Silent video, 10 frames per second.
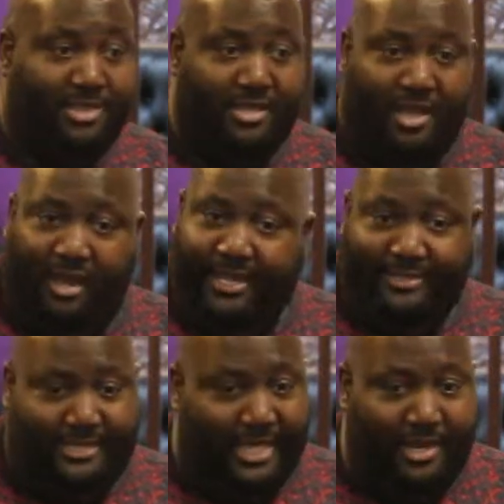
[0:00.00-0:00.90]
Y'all
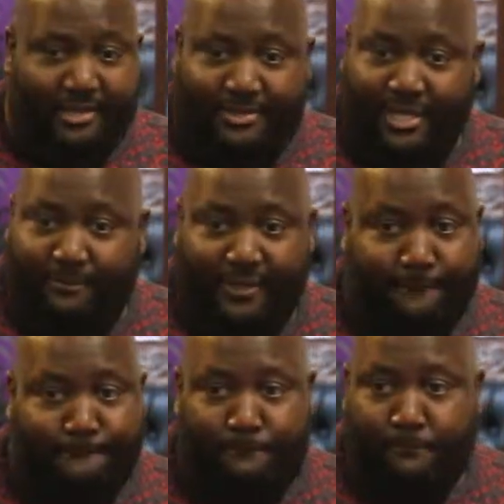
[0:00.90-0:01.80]
ain't saying nothing to me.
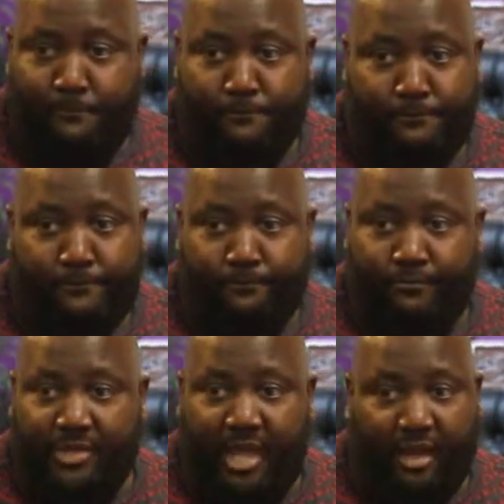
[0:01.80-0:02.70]

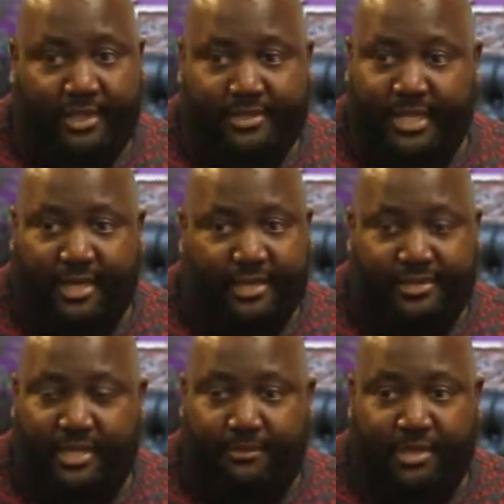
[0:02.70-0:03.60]
Y'all ain't saying
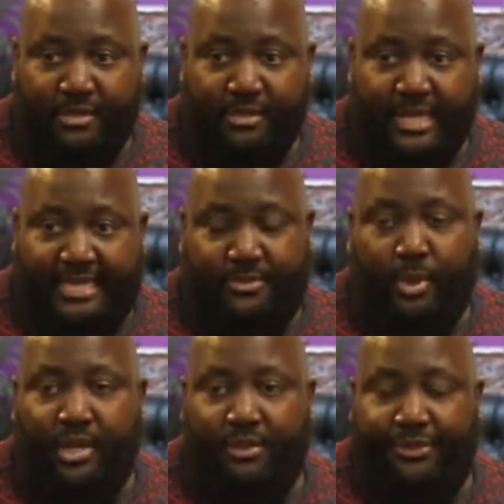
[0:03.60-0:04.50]
nothing to me. That's
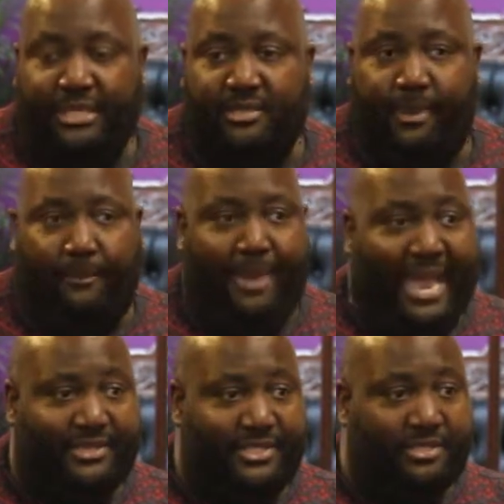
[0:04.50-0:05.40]
one of the things about
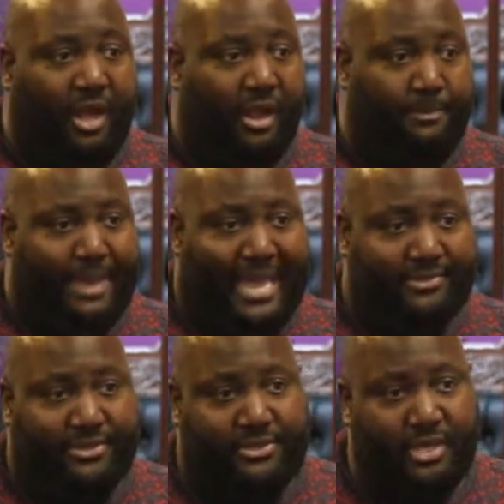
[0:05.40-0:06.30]
pastors. All the
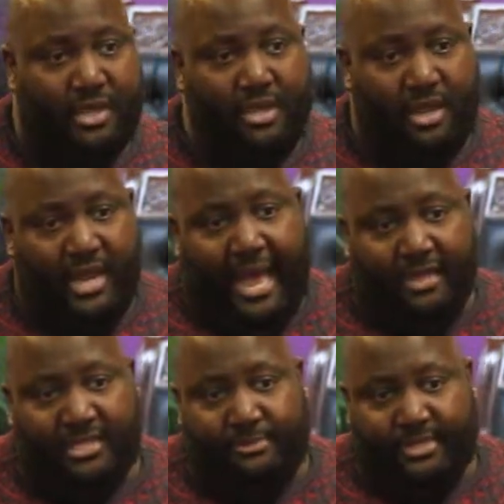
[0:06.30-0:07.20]
pastors in the
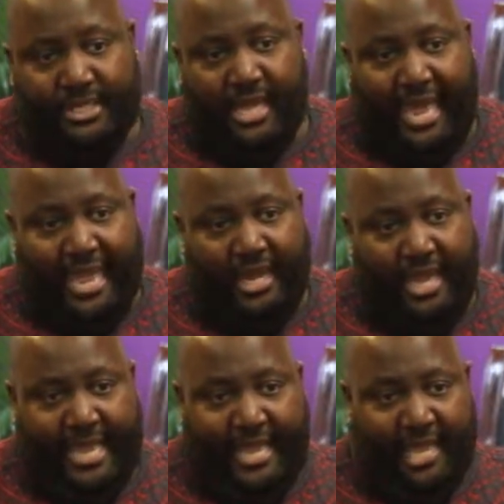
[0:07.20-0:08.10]
house, let me see your hand.
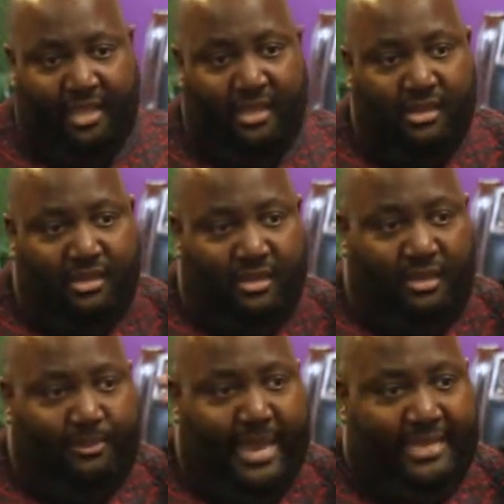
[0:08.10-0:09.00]
Hey.
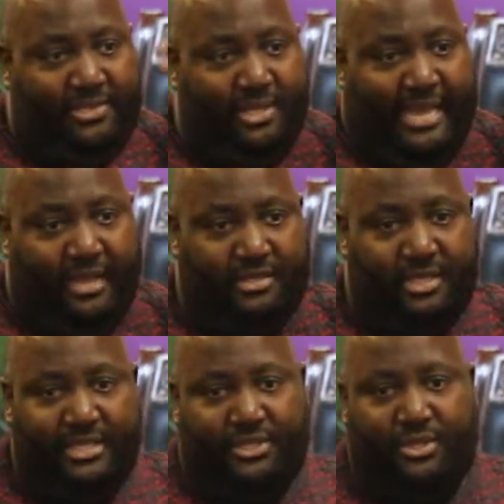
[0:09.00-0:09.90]
All the pastors in the house,
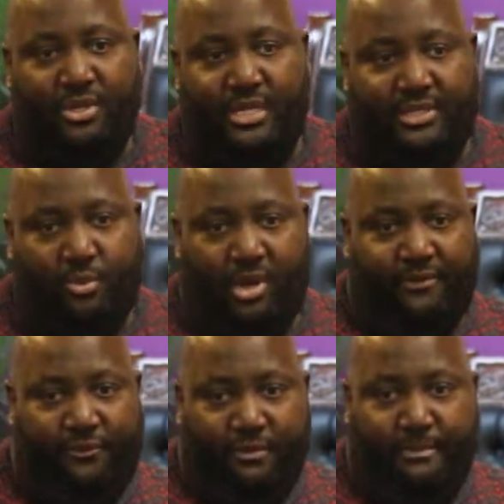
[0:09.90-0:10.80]
at least one
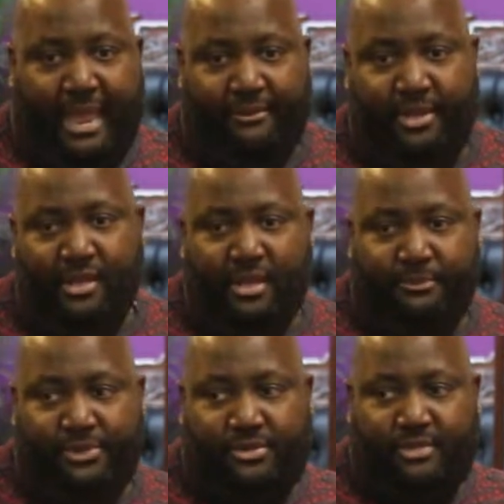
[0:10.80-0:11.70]
of you are married.
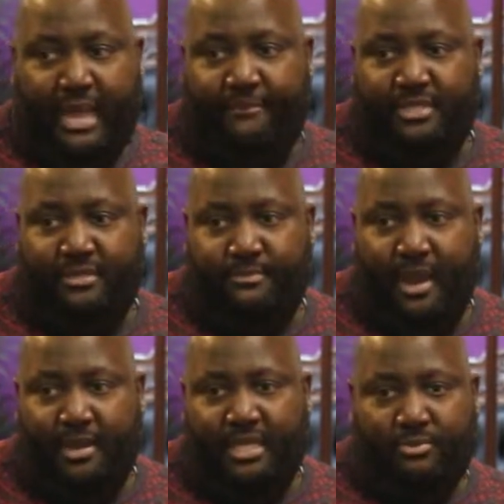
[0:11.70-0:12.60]
Bishop Thomas is
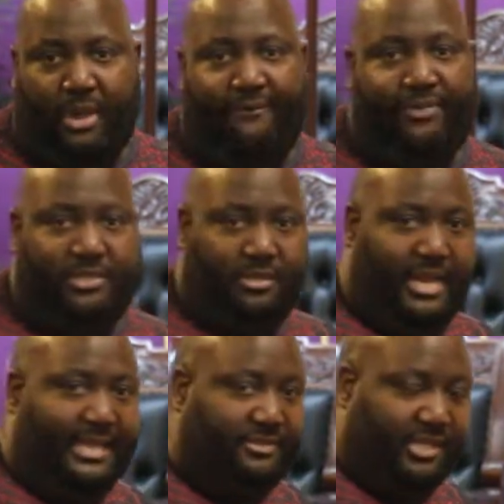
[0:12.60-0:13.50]
married. His wife is a
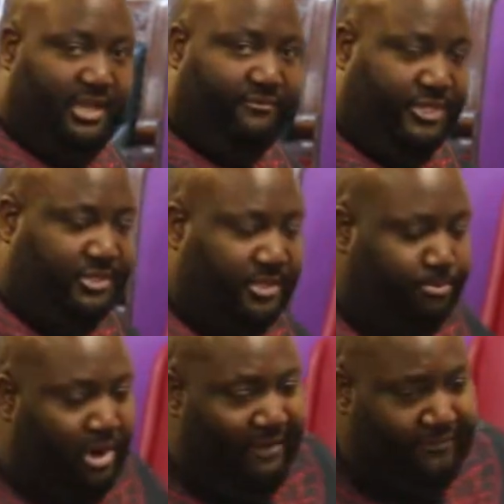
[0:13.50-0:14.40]
nice gift. She's a
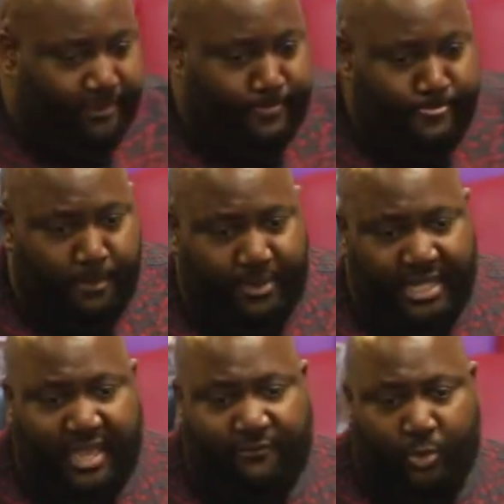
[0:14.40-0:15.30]
prophet.
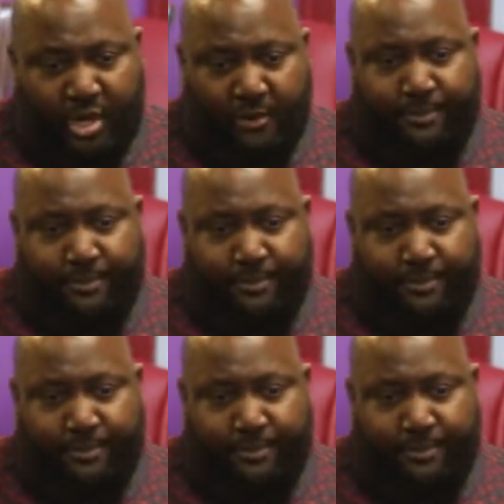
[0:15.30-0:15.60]
But even with her